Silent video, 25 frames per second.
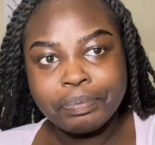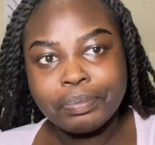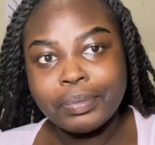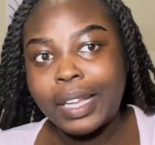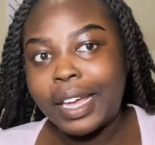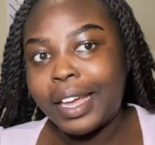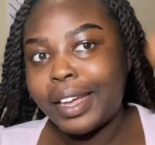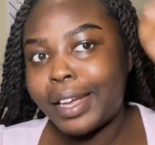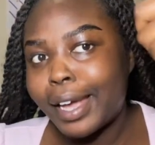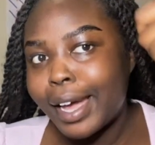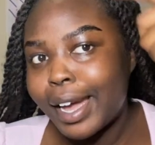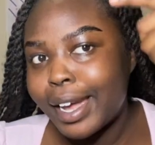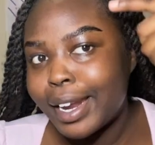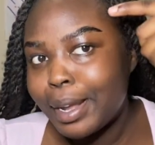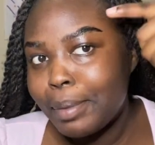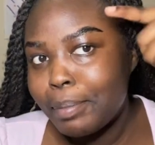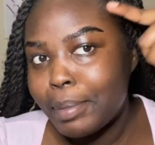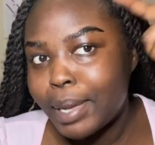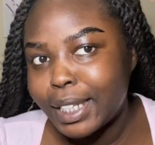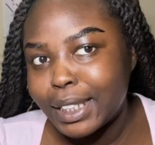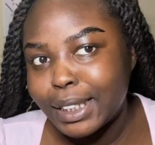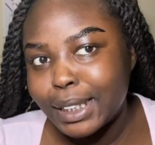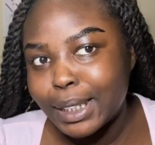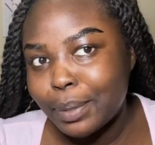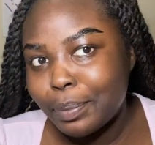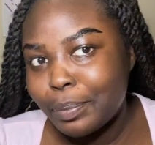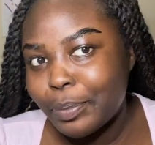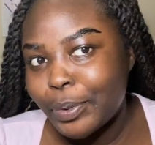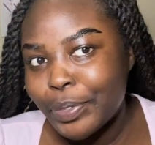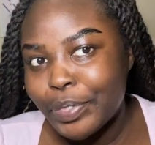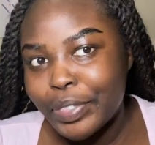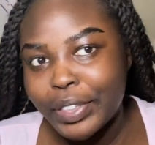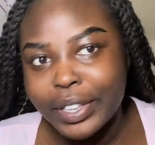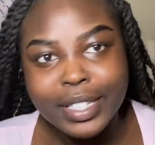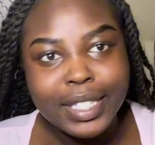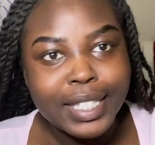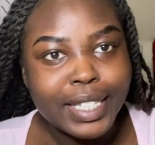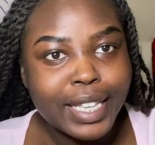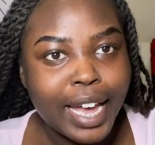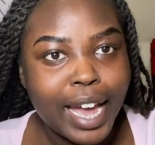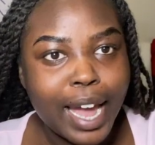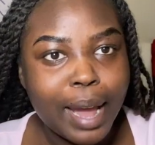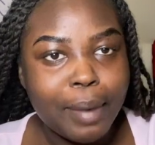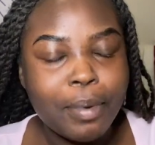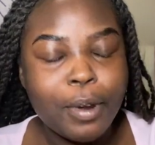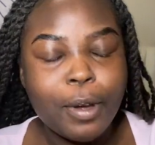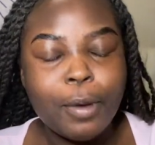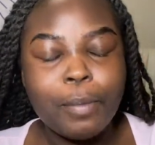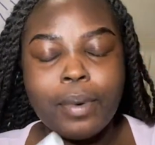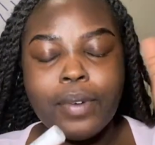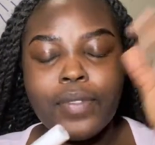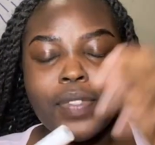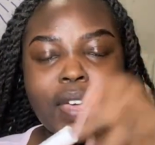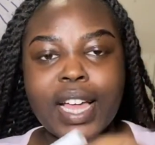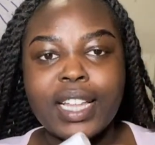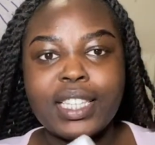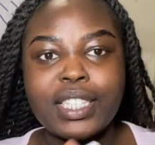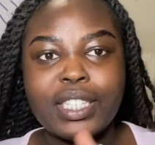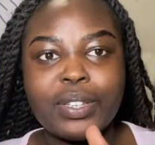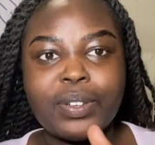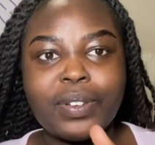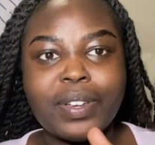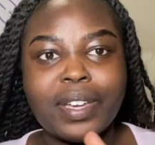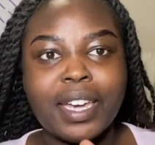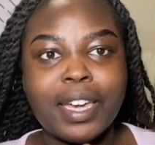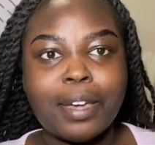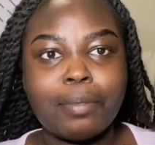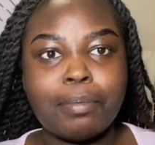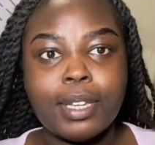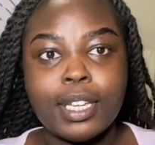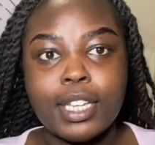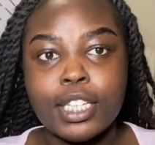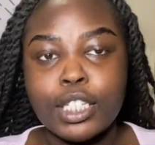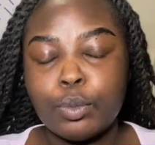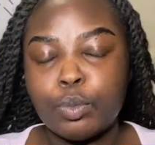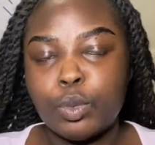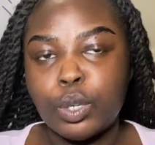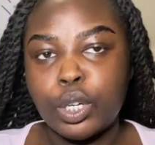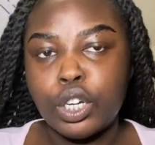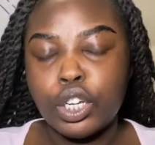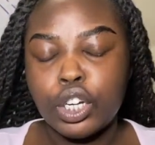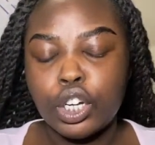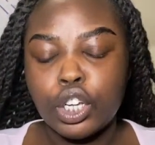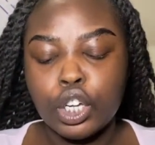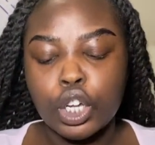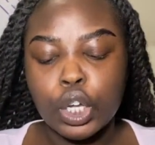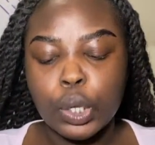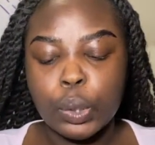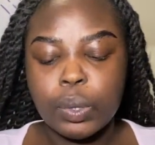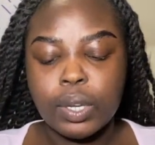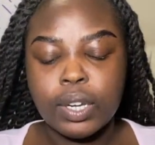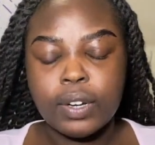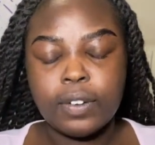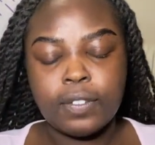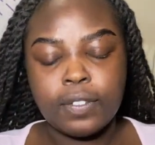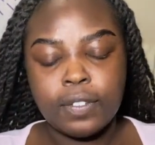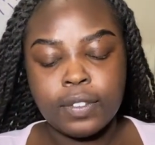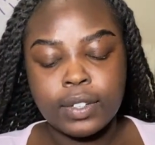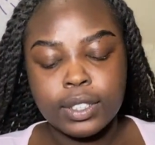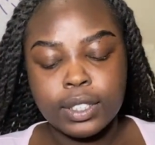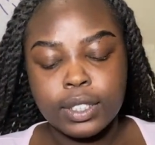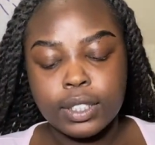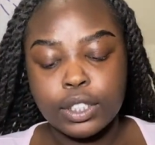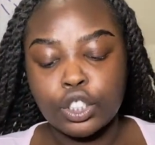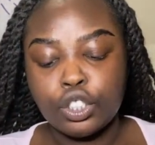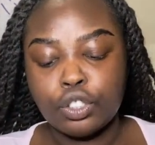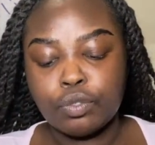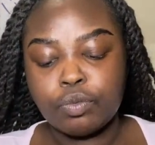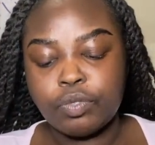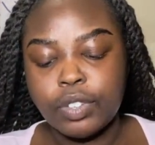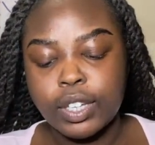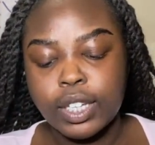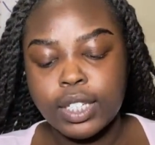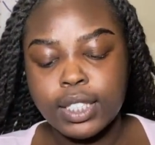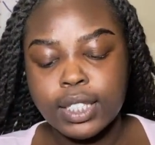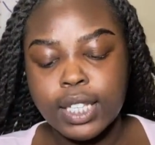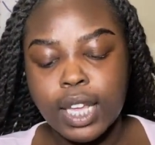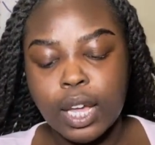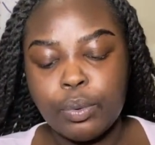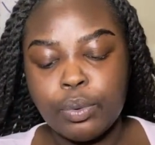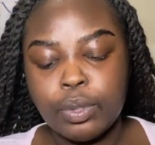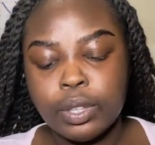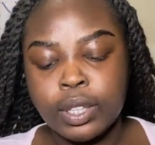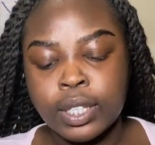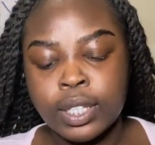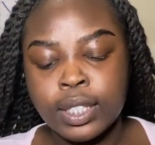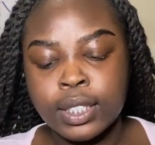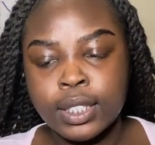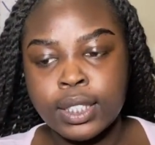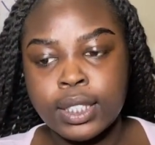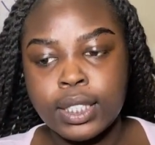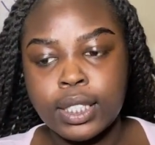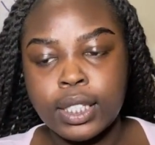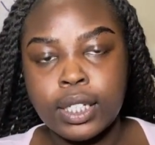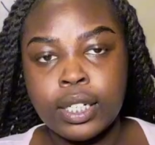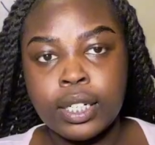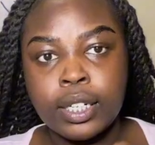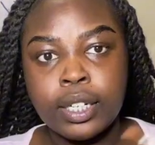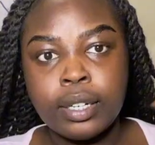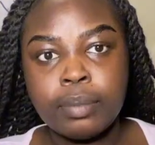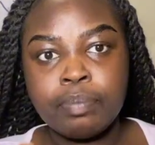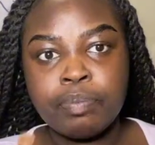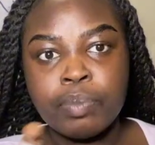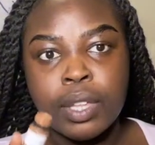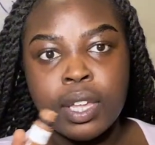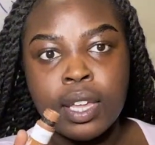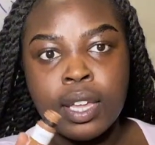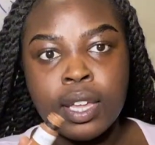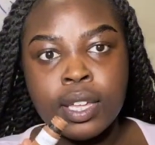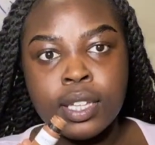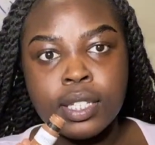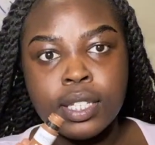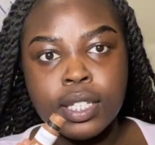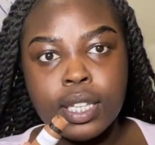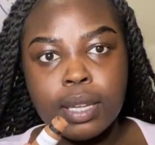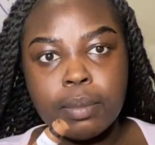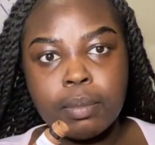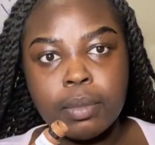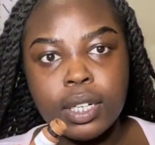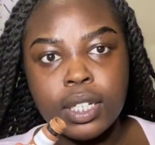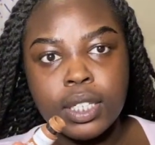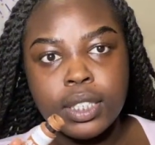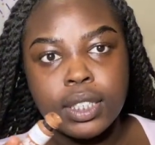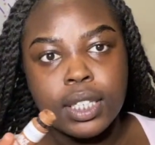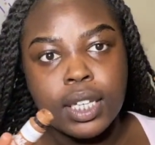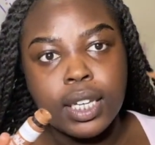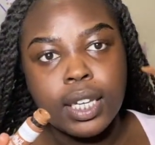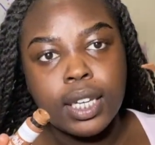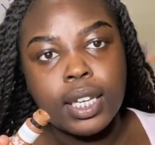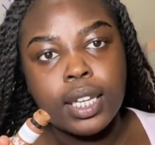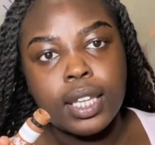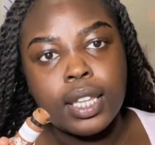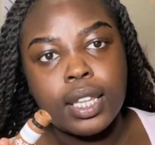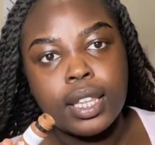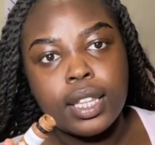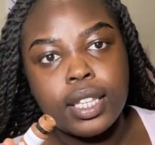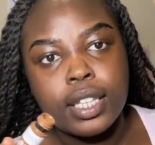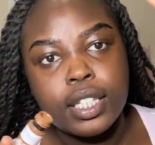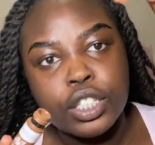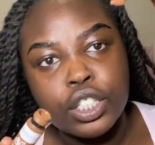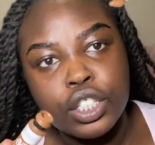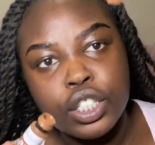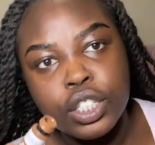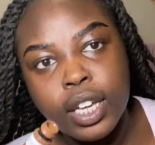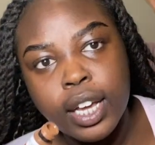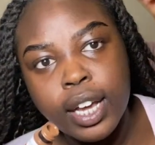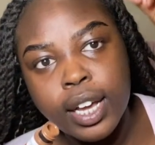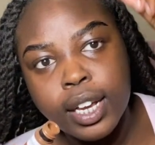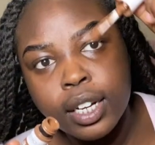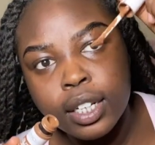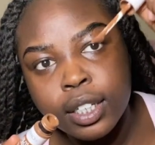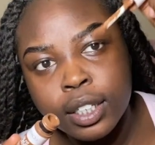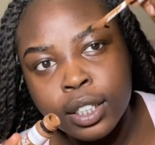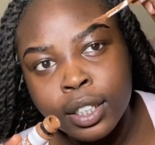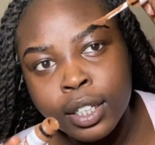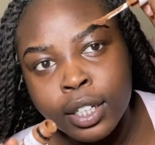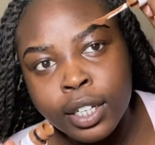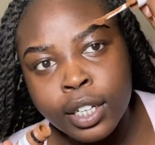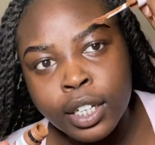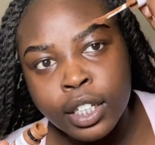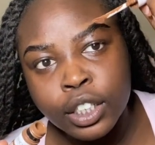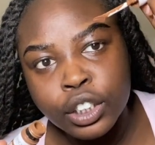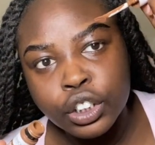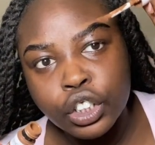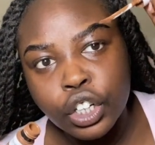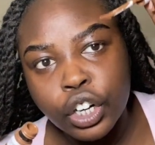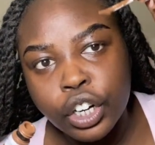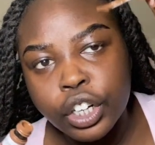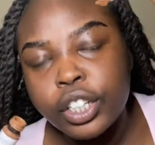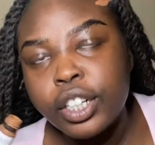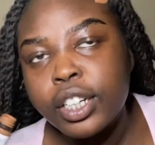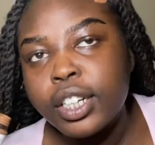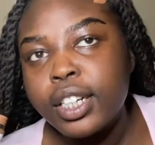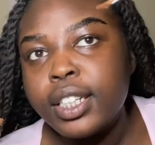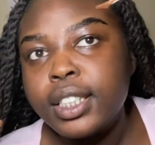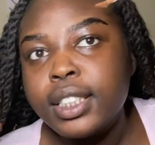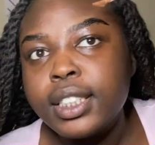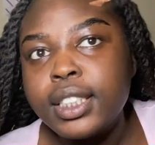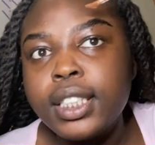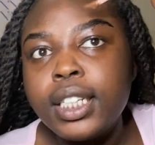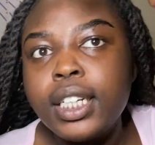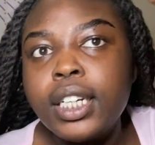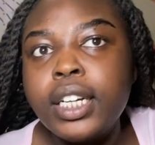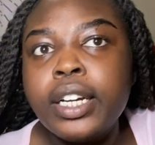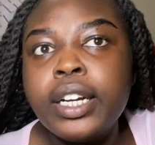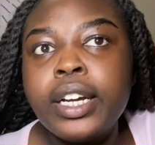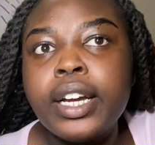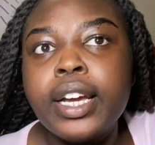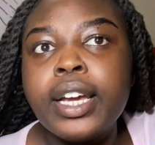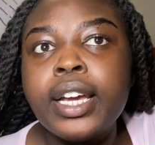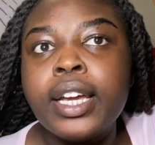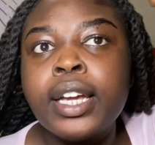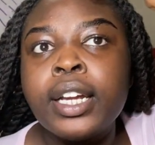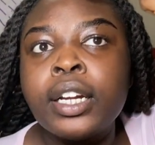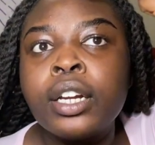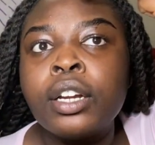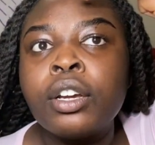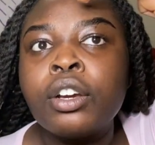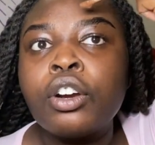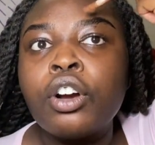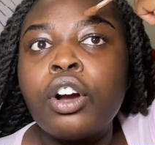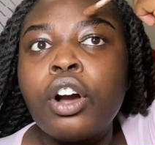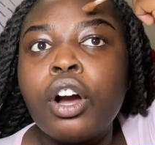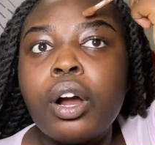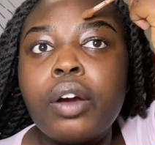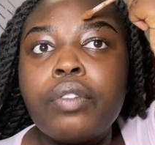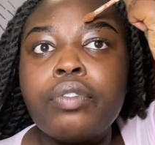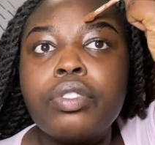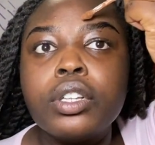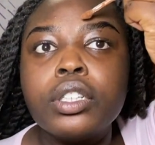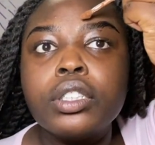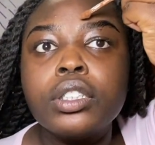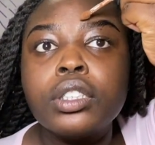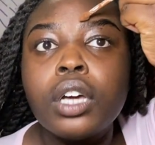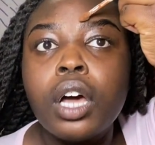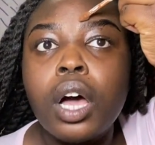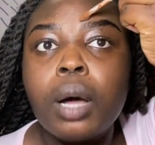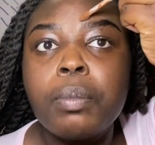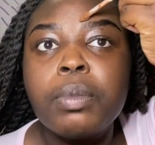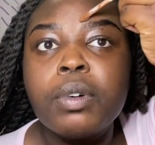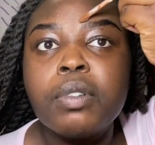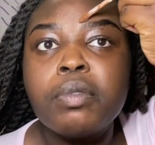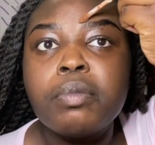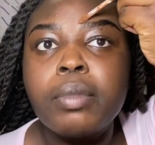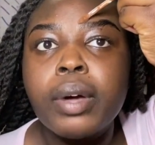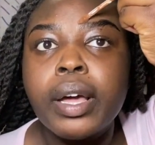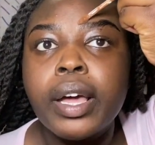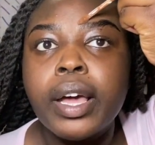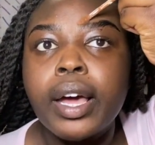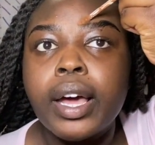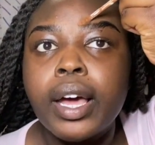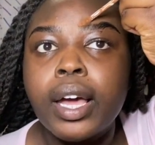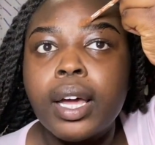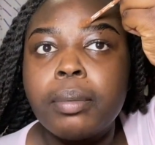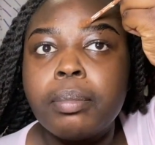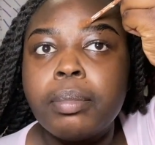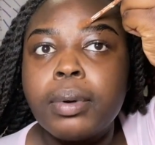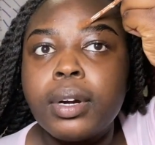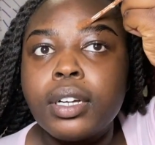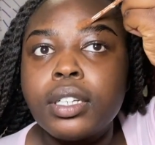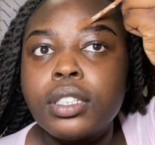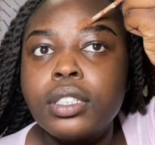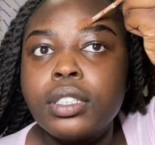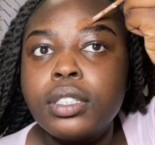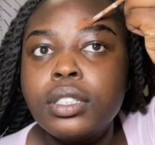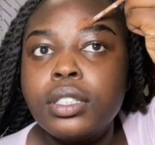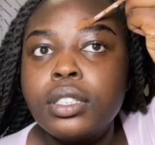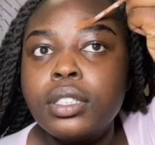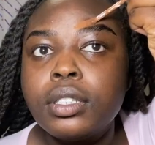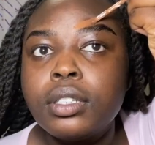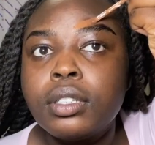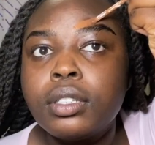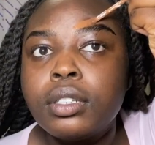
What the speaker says: I kind of messed up with this eyebrow, but that's okay because we're gonna go and fix that with concealer. So I'm gonna take this kind of darker concealer and carve the top of my eyebrows.